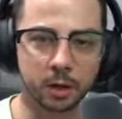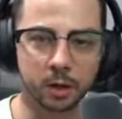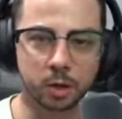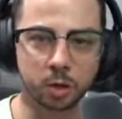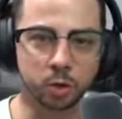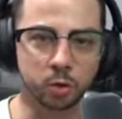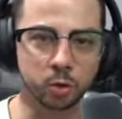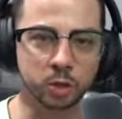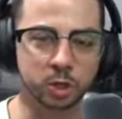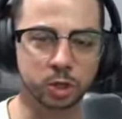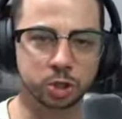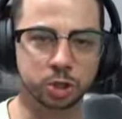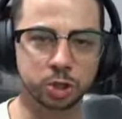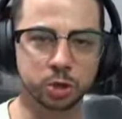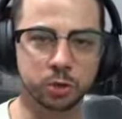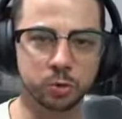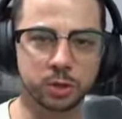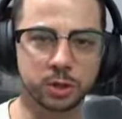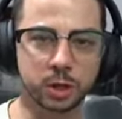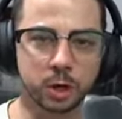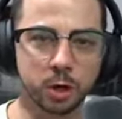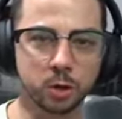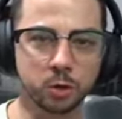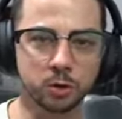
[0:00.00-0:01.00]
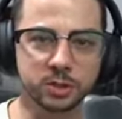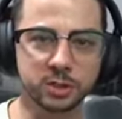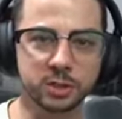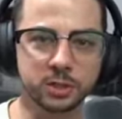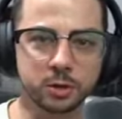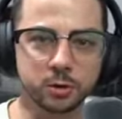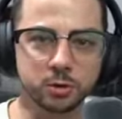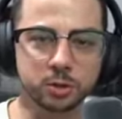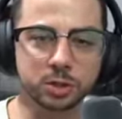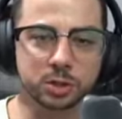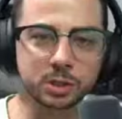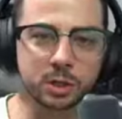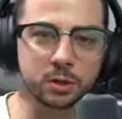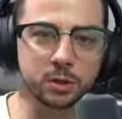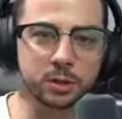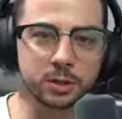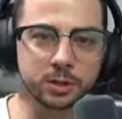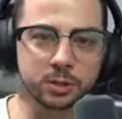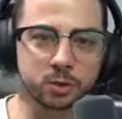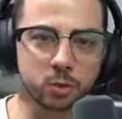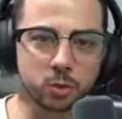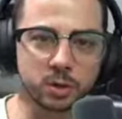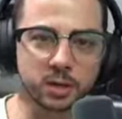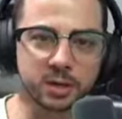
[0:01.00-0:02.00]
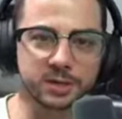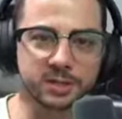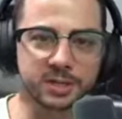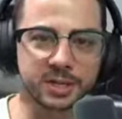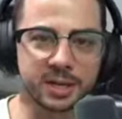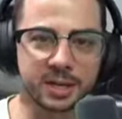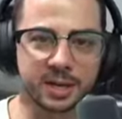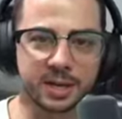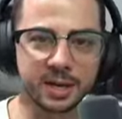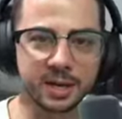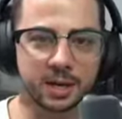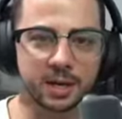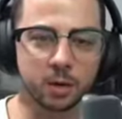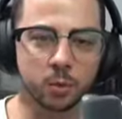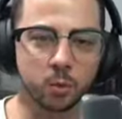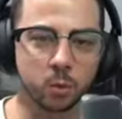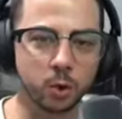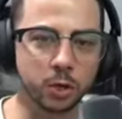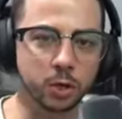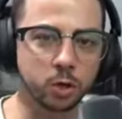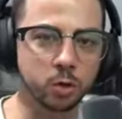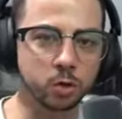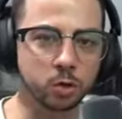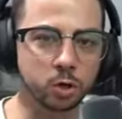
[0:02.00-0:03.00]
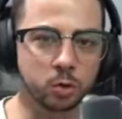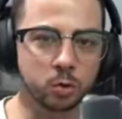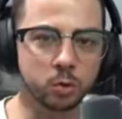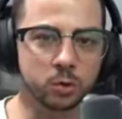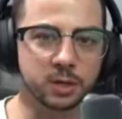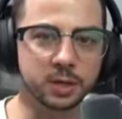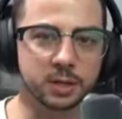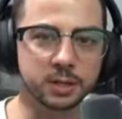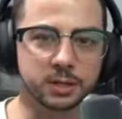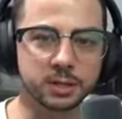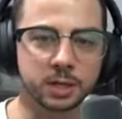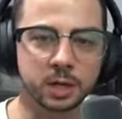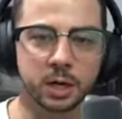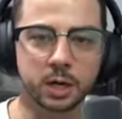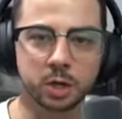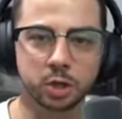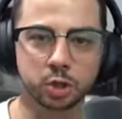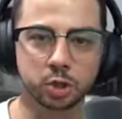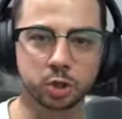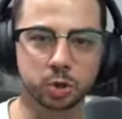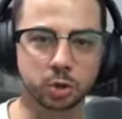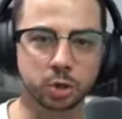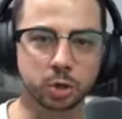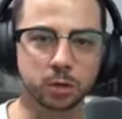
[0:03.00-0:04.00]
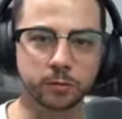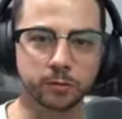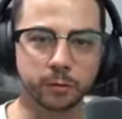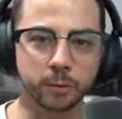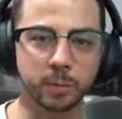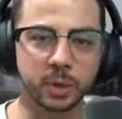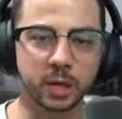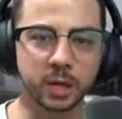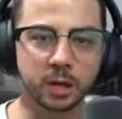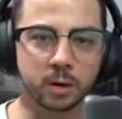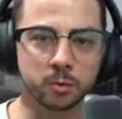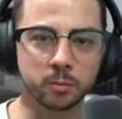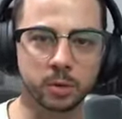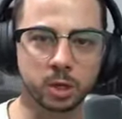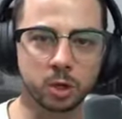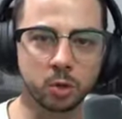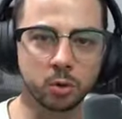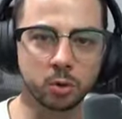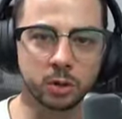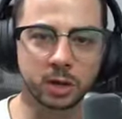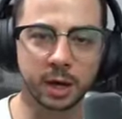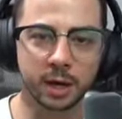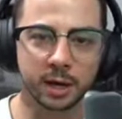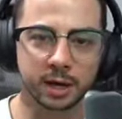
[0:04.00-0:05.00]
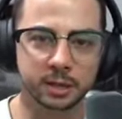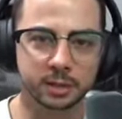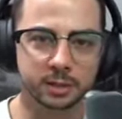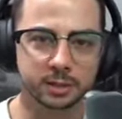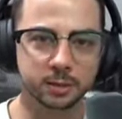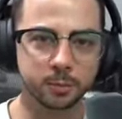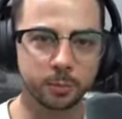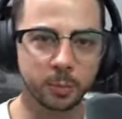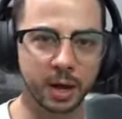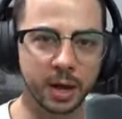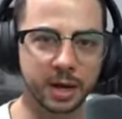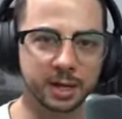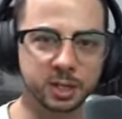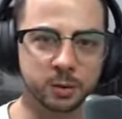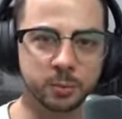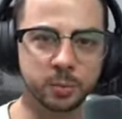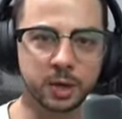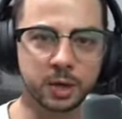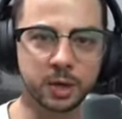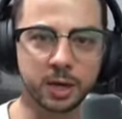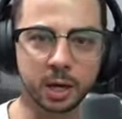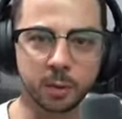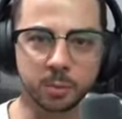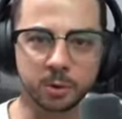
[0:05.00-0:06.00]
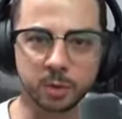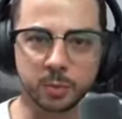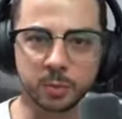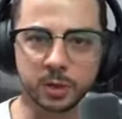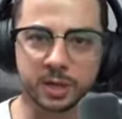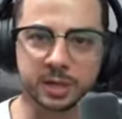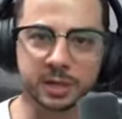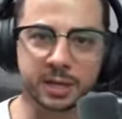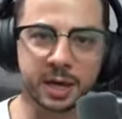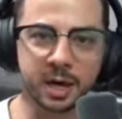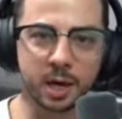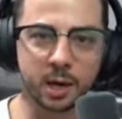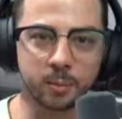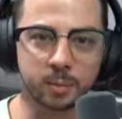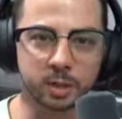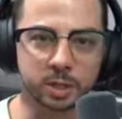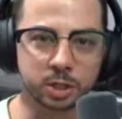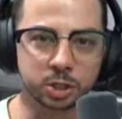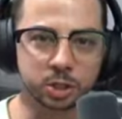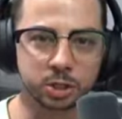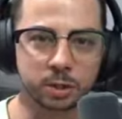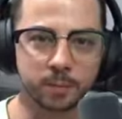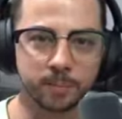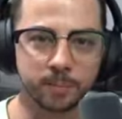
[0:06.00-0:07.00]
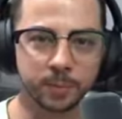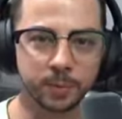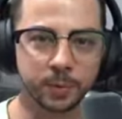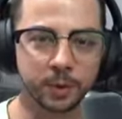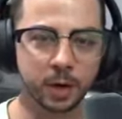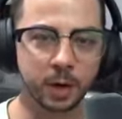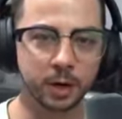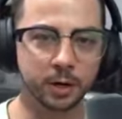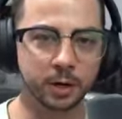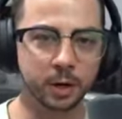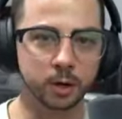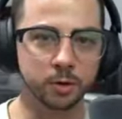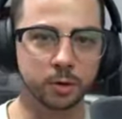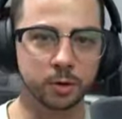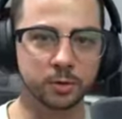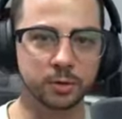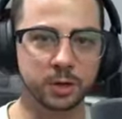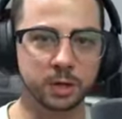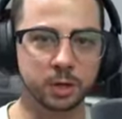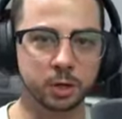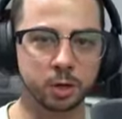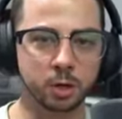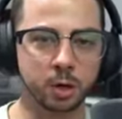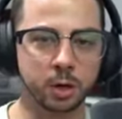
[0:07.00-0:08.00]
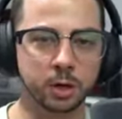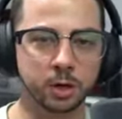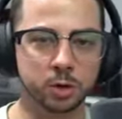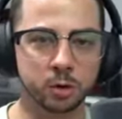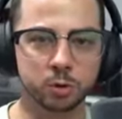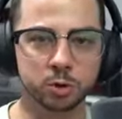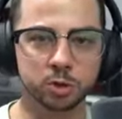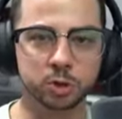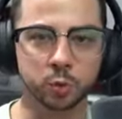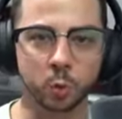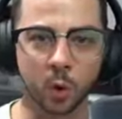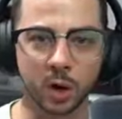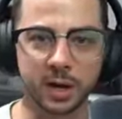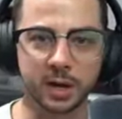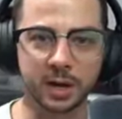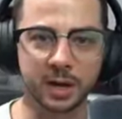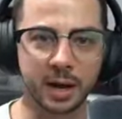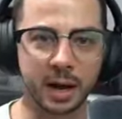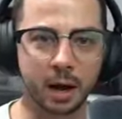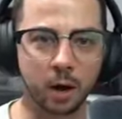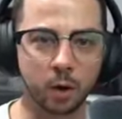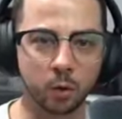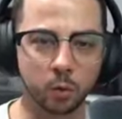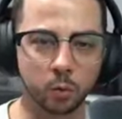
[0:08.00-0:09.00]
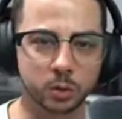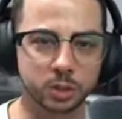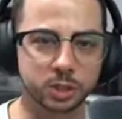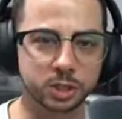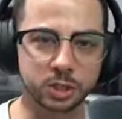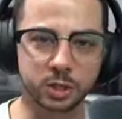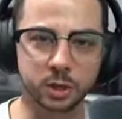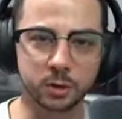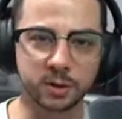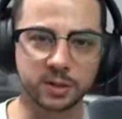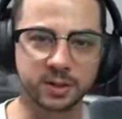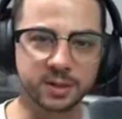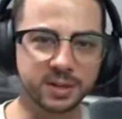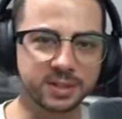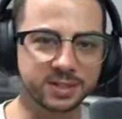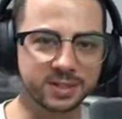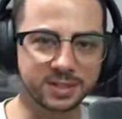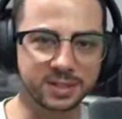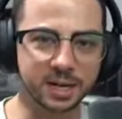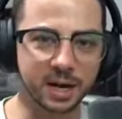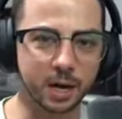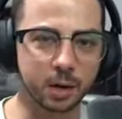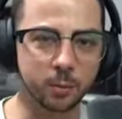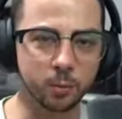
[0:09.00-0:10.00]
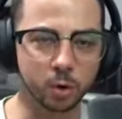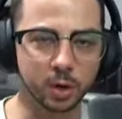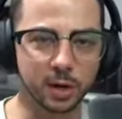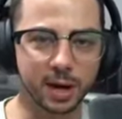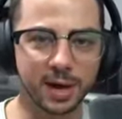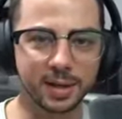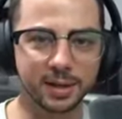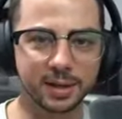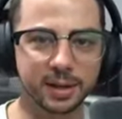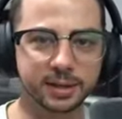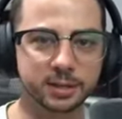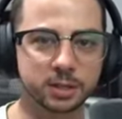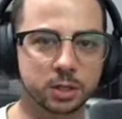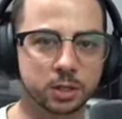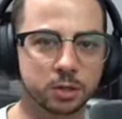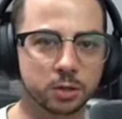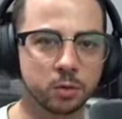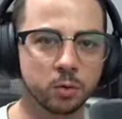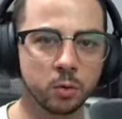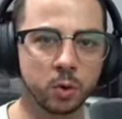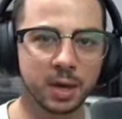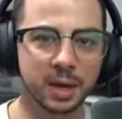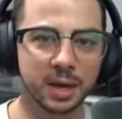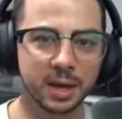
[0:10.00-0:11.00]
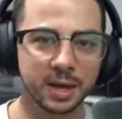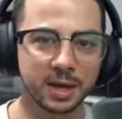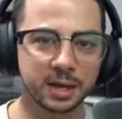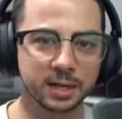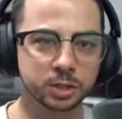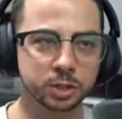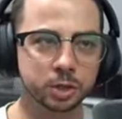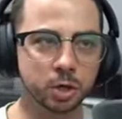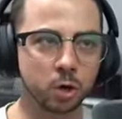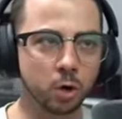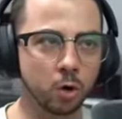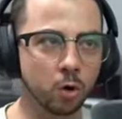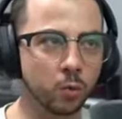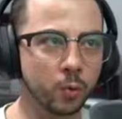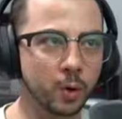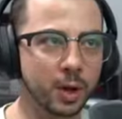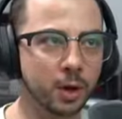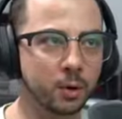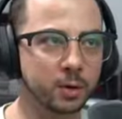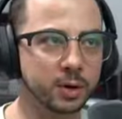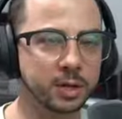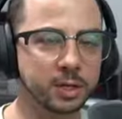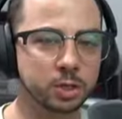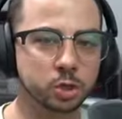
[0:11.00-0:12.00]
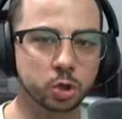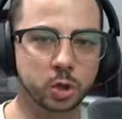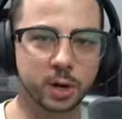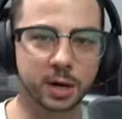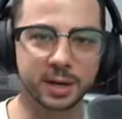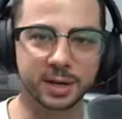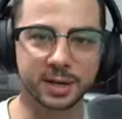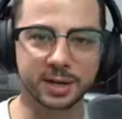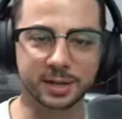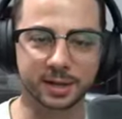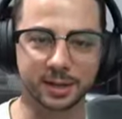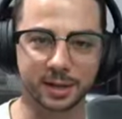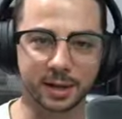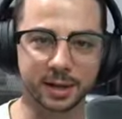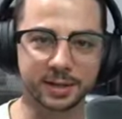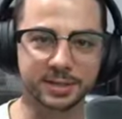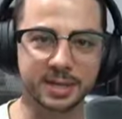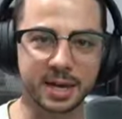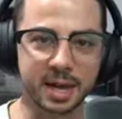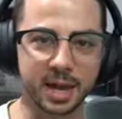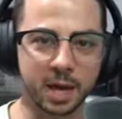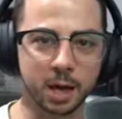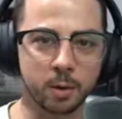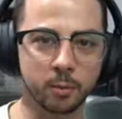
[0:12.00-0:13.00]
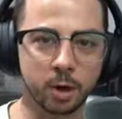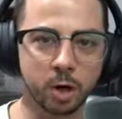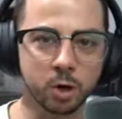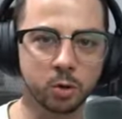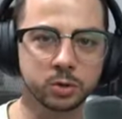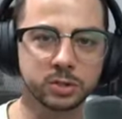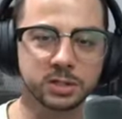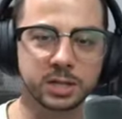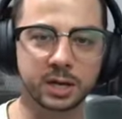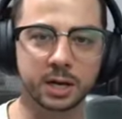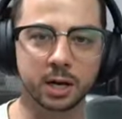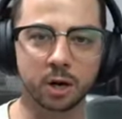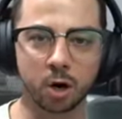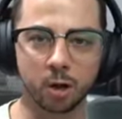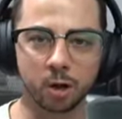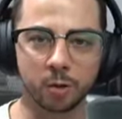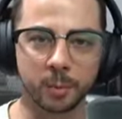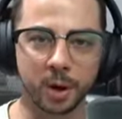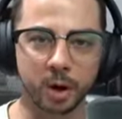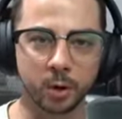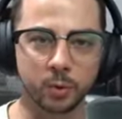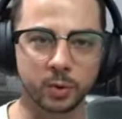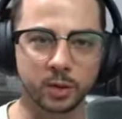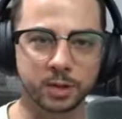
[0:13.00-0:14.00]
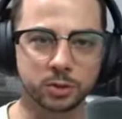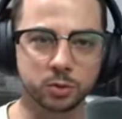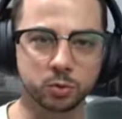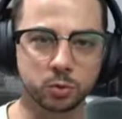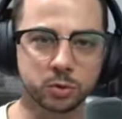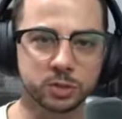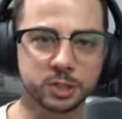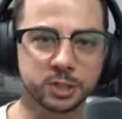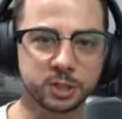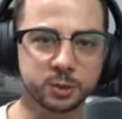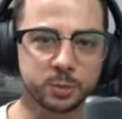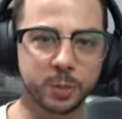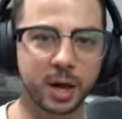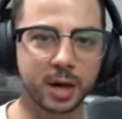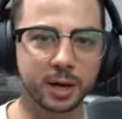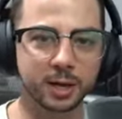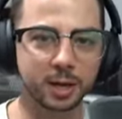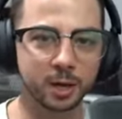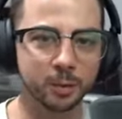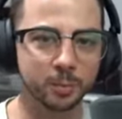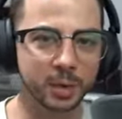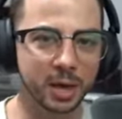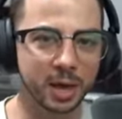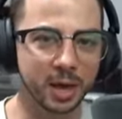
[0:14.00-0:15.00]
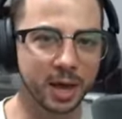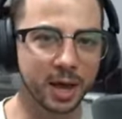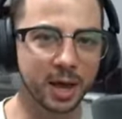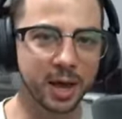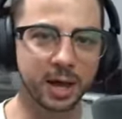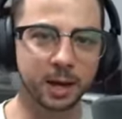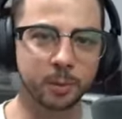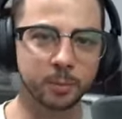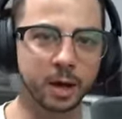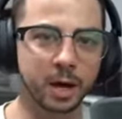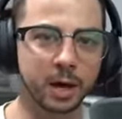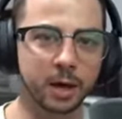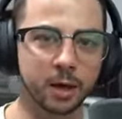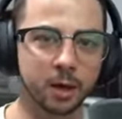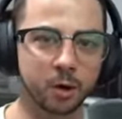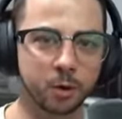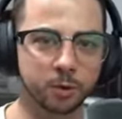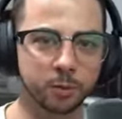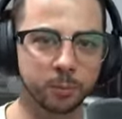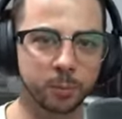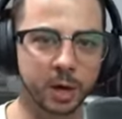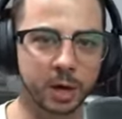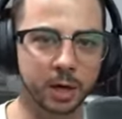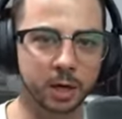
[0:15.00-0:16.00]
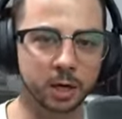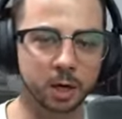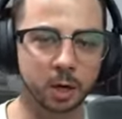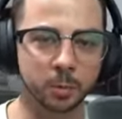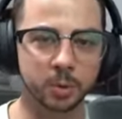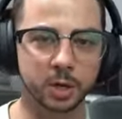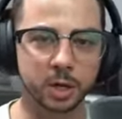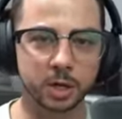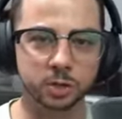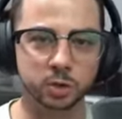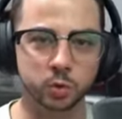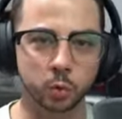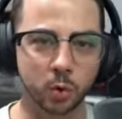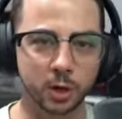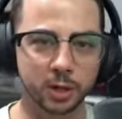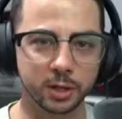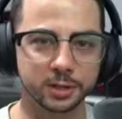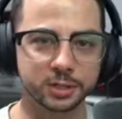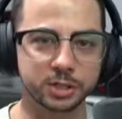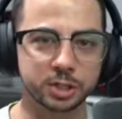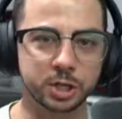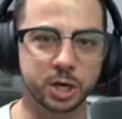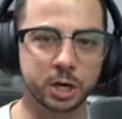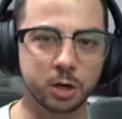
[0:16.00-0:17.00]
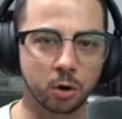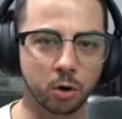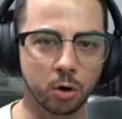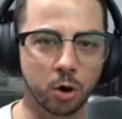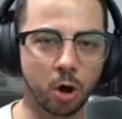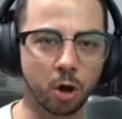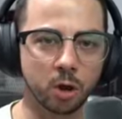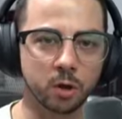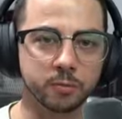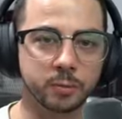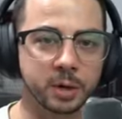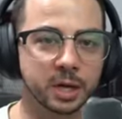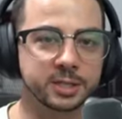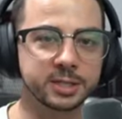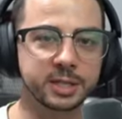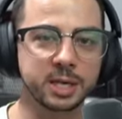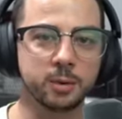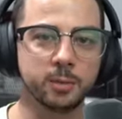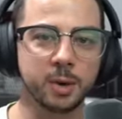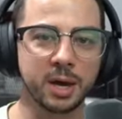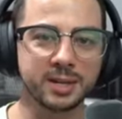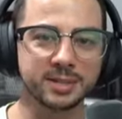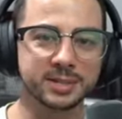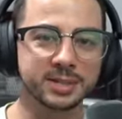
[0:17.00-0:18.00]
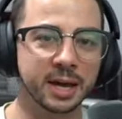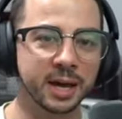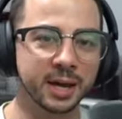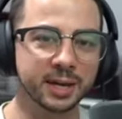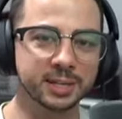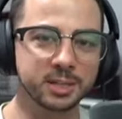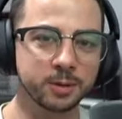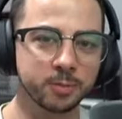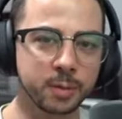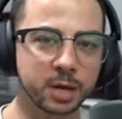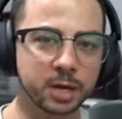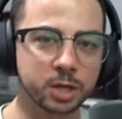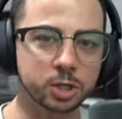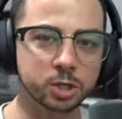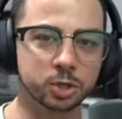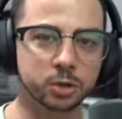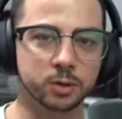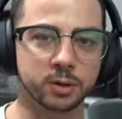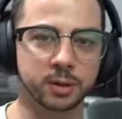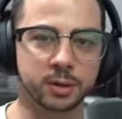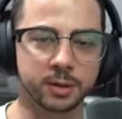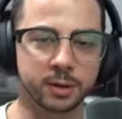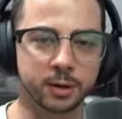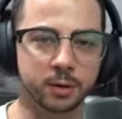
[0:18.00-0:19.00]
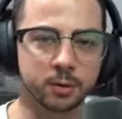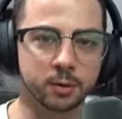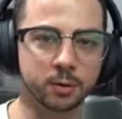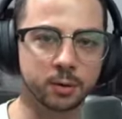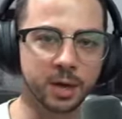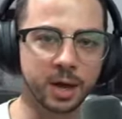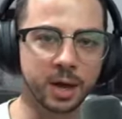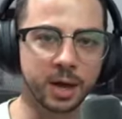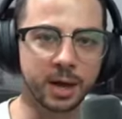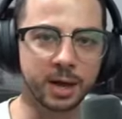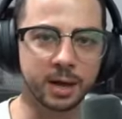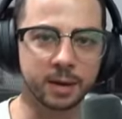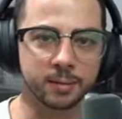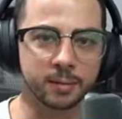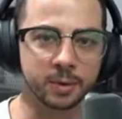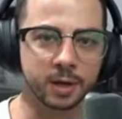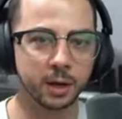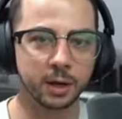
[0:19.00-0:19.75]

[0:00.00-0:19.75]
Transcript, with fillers: You can shoot those and they'll slowly start to sink in and when you do this, she'll go from being immune to back to being able to be damaged. Another thing you can do is wait it out, which during this time, what I like to do is go around and try to collect ammo to get all of my resources back up and my health back up, as well as check on all of my teammates to make sure that they're okay.